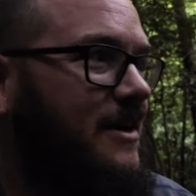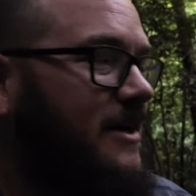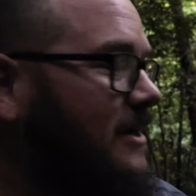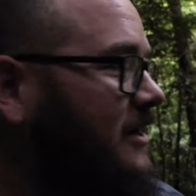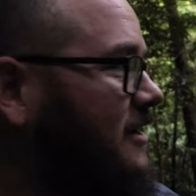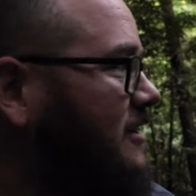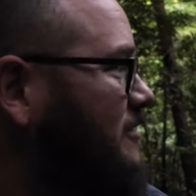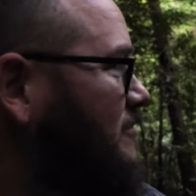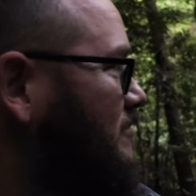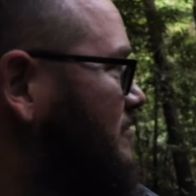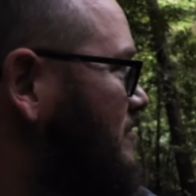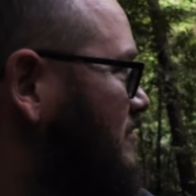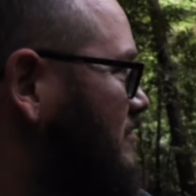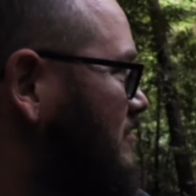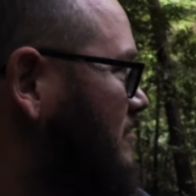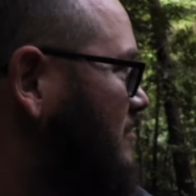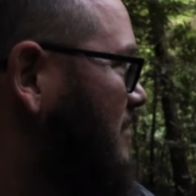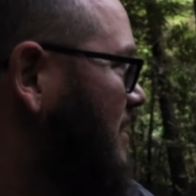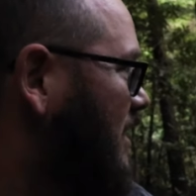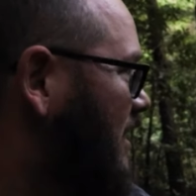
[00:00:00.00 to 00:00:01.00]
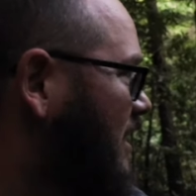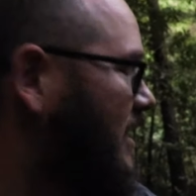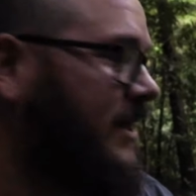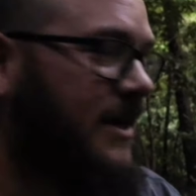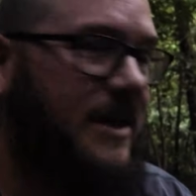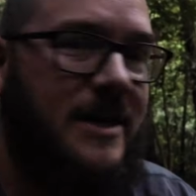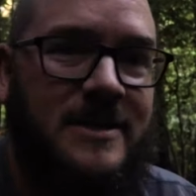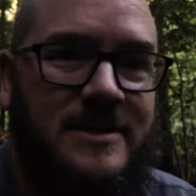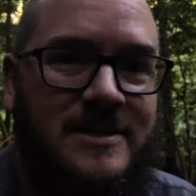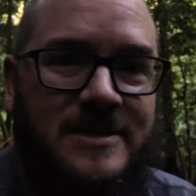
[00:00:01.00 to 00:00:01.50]
Um, I
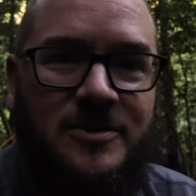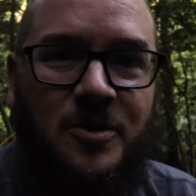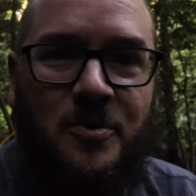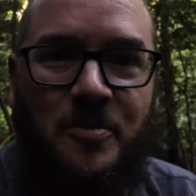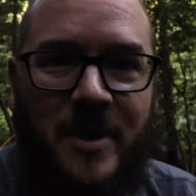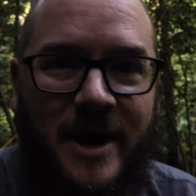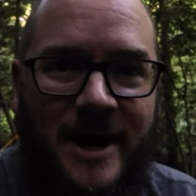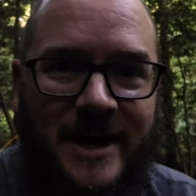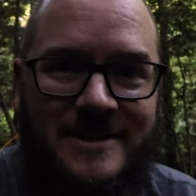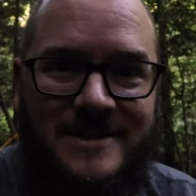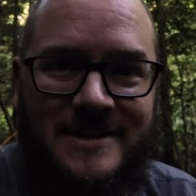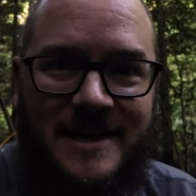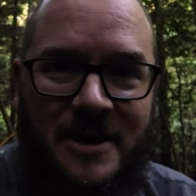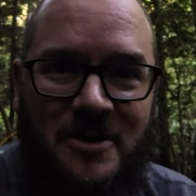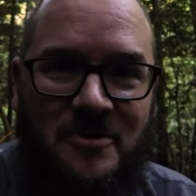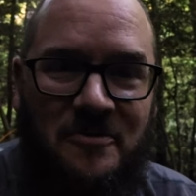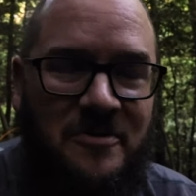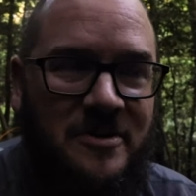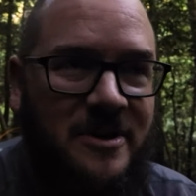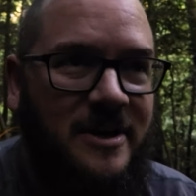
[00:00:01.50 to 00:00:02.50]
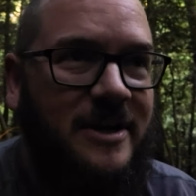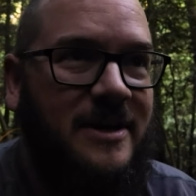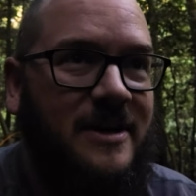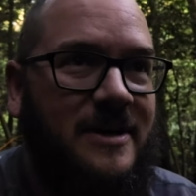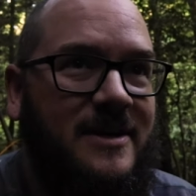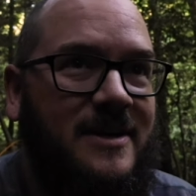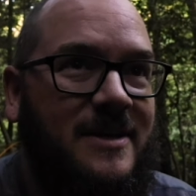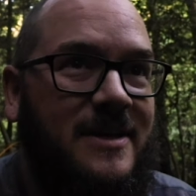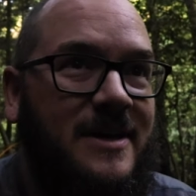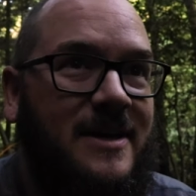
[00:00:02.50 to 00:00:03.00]
think he's still passed out over there.
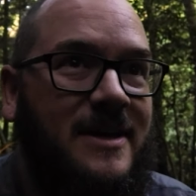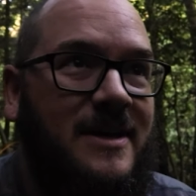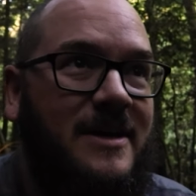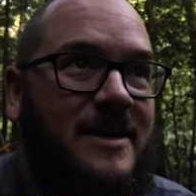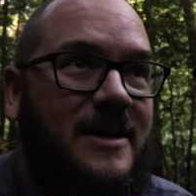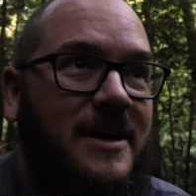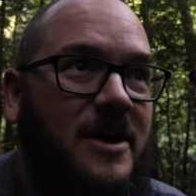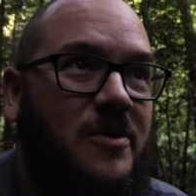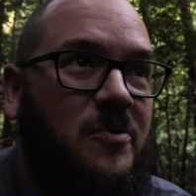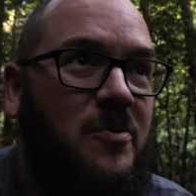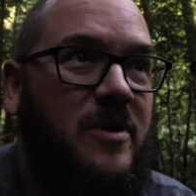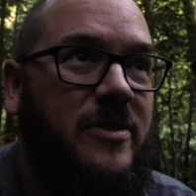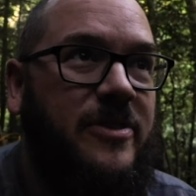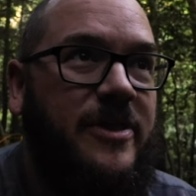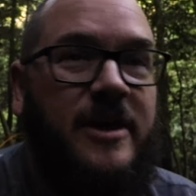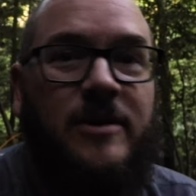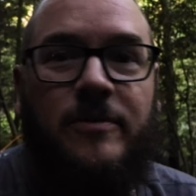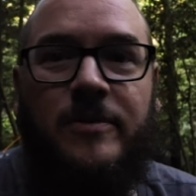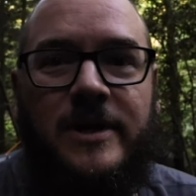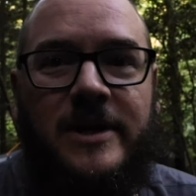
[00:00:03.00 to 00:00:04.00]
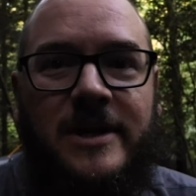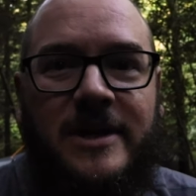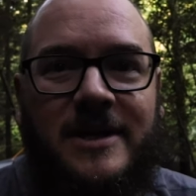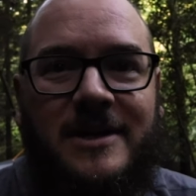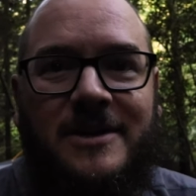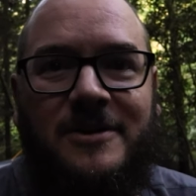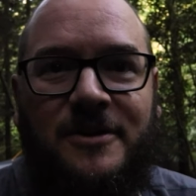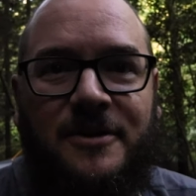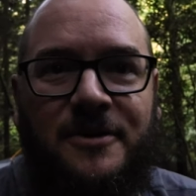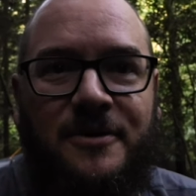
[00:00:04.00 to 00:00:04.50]
Uh, one thing we
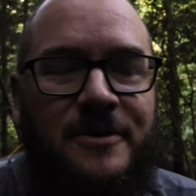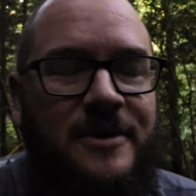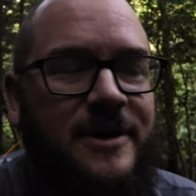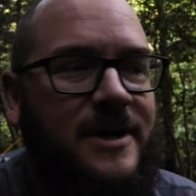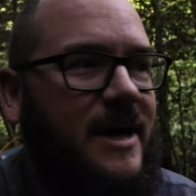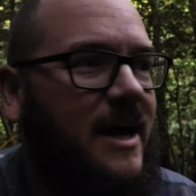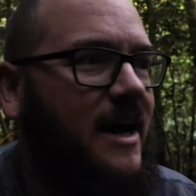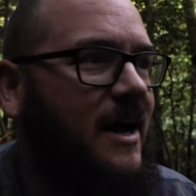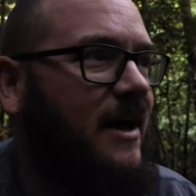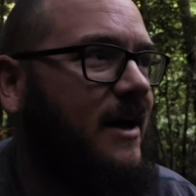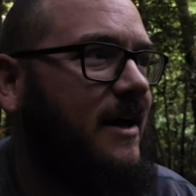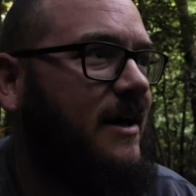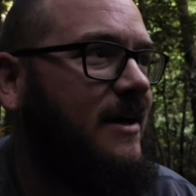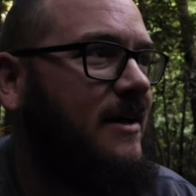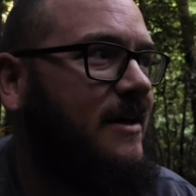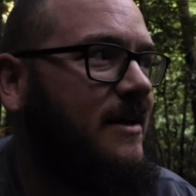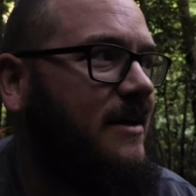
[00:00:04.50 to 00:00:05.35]
did do, uh,